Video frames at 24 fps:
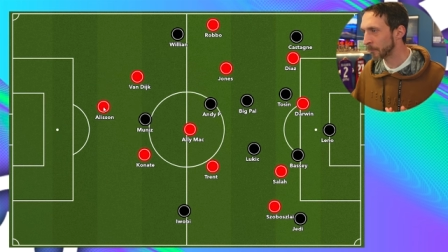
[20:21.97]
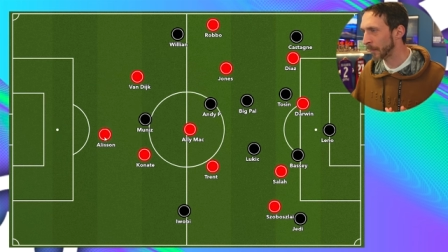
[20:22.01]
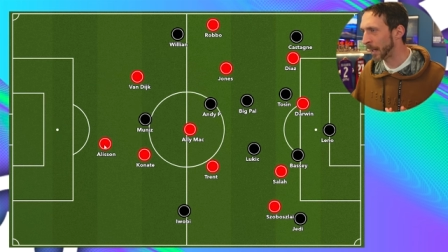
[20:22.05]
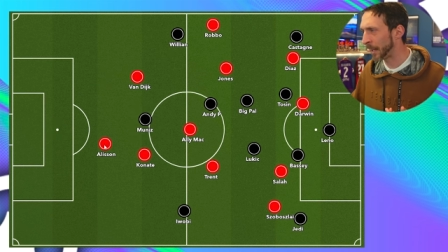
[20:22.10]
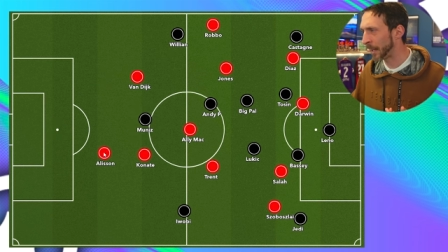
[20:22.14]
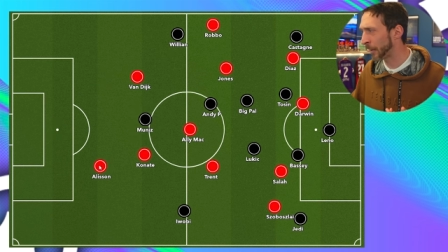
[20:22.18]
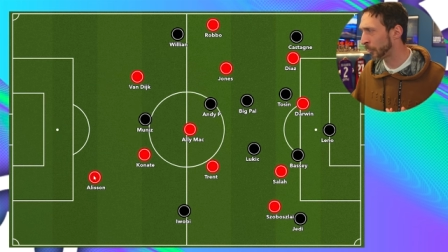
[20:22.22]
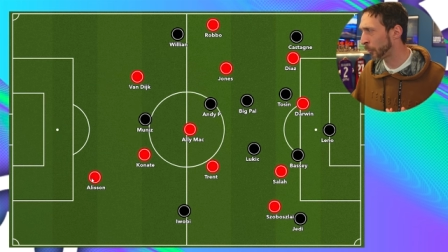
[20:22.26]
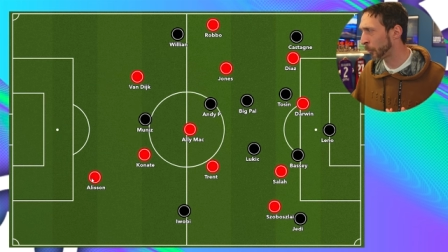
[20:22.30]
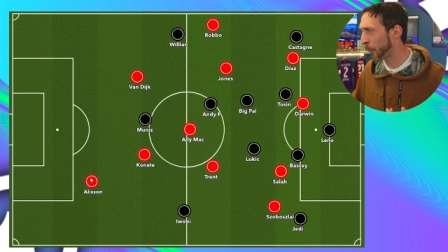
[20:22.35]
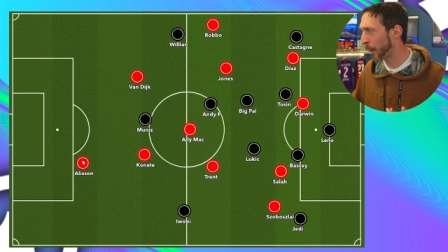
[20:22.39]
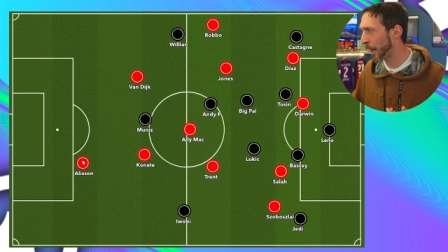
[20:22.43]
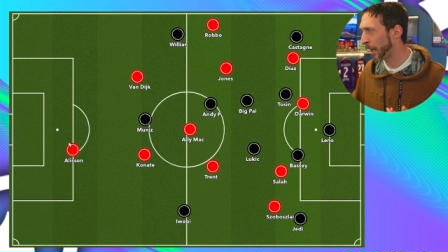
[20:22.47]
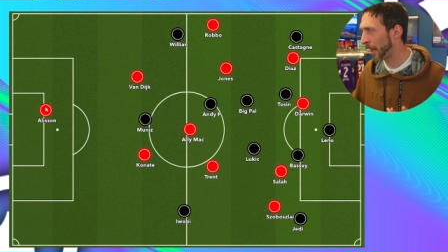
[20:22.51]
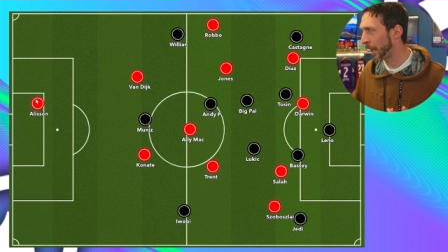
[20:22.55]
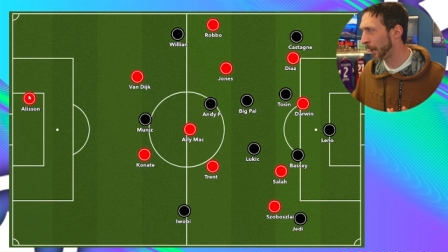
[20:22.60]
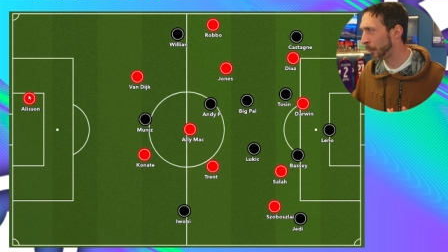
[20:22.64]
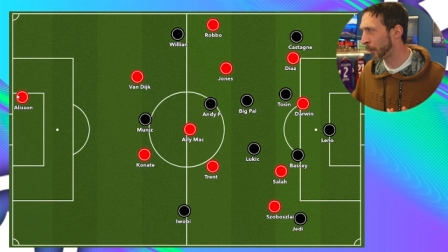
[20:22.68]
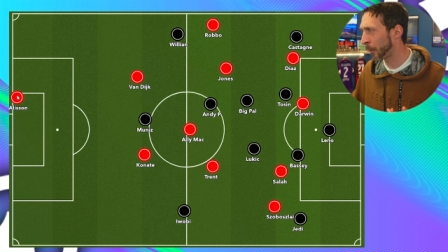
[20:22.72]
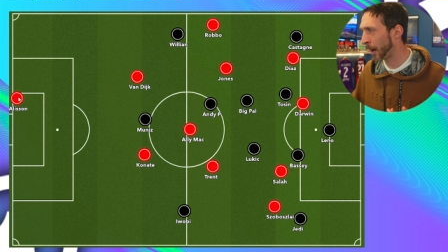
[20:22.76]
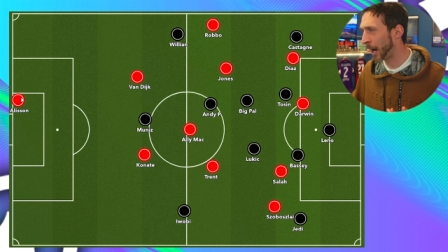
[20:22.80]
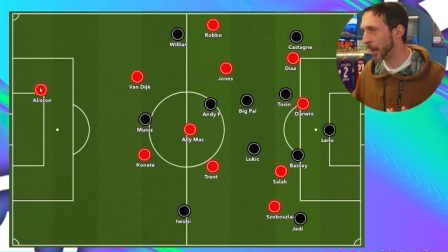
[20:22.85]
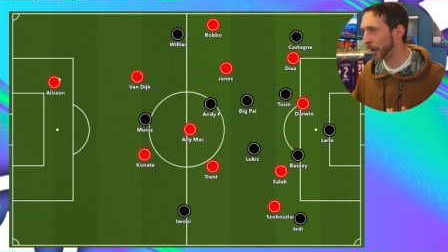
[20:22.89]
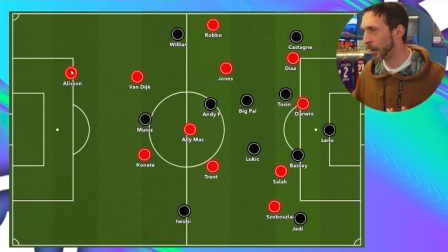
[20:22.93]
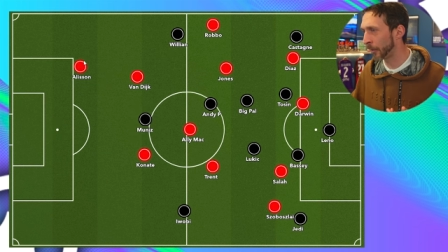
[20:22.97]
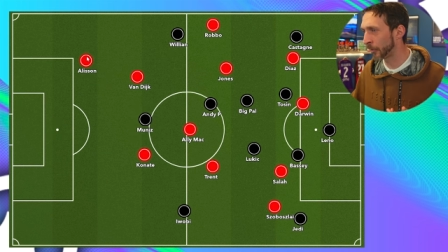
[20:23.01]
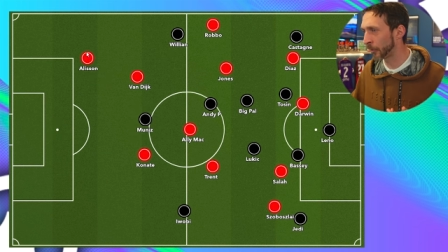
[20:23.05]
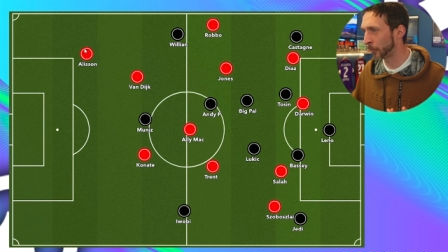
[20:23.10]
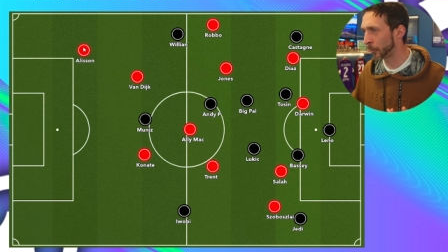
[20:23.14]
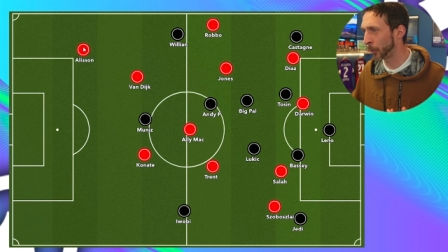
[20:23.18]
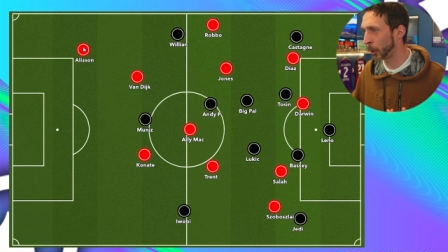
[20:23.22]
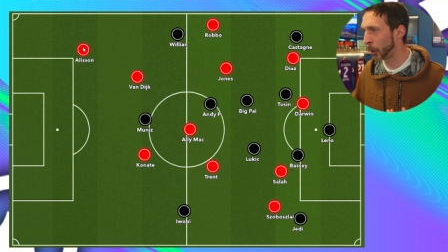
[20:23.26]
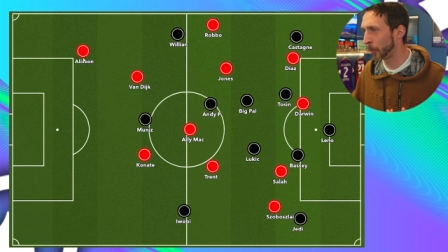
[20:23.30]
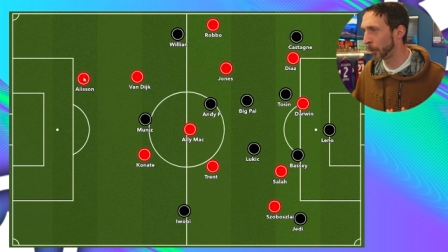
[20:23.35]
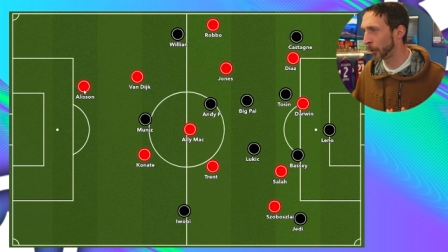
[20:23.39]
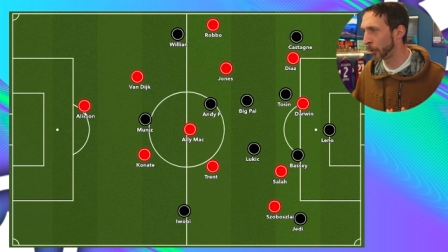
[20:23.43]
And this will be a game where Alisson's
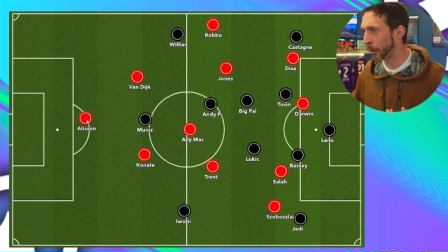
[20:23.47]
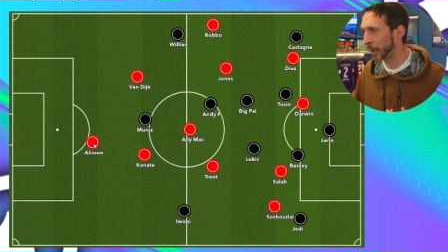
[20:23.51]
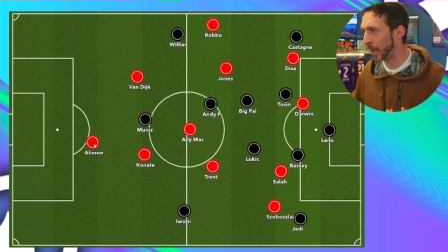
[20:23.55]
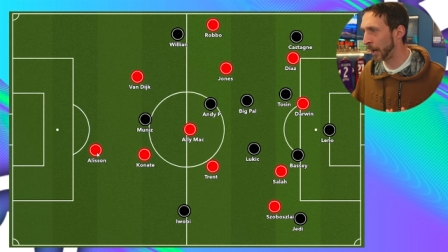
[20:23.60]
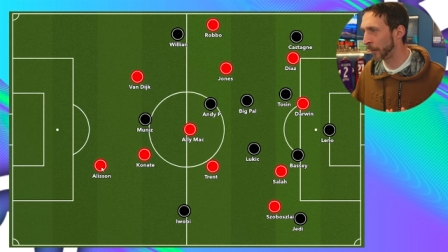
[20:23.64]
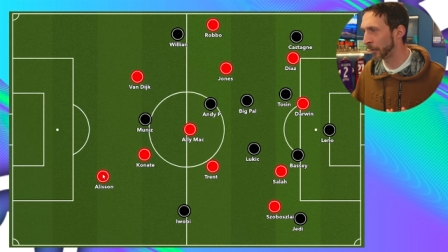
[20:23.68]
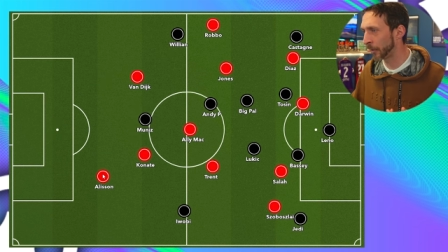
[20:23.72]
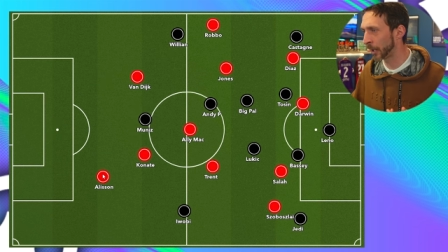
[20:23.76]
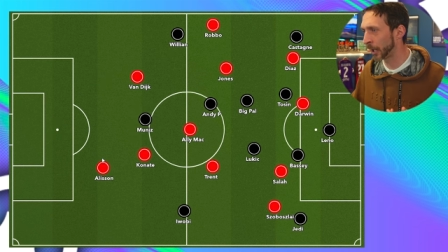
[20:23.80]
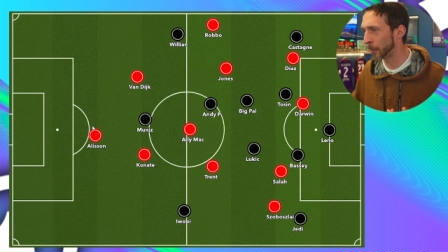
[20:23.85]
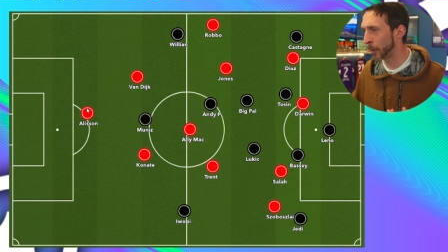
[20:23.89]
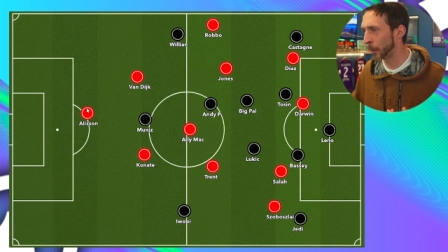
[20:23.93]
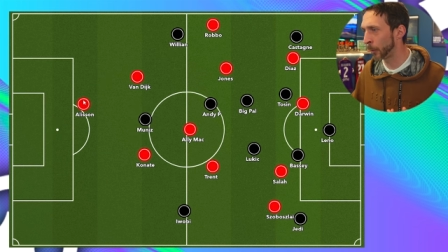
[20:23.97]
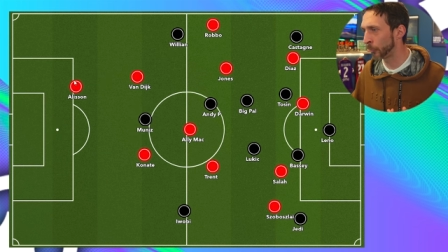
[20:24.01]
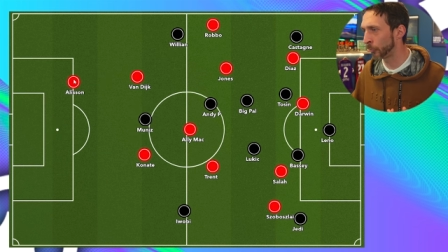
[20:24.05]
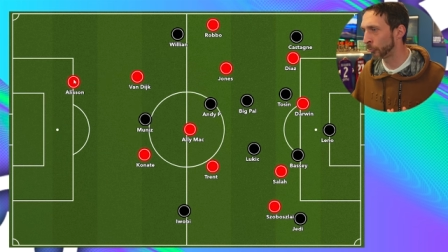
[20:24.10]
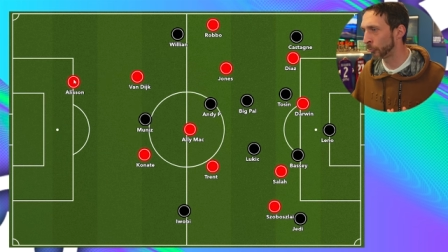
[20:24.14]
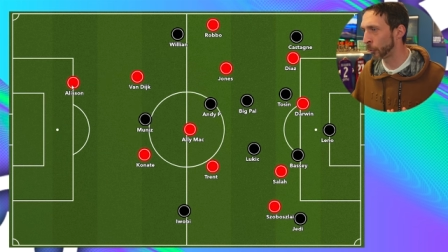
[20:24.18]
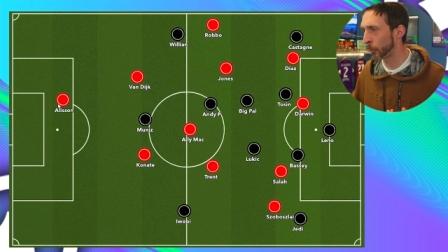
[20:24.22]
probably going to have to come out and